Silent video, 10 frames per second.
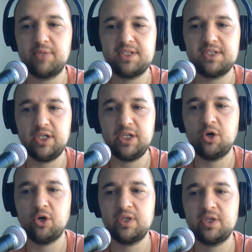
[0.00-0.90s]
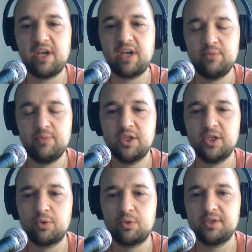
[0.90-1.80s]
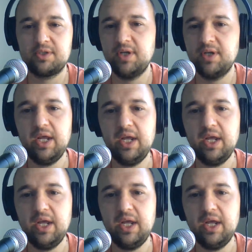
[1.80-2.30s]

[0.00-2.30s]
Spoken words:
because in a hotel you have a building operator,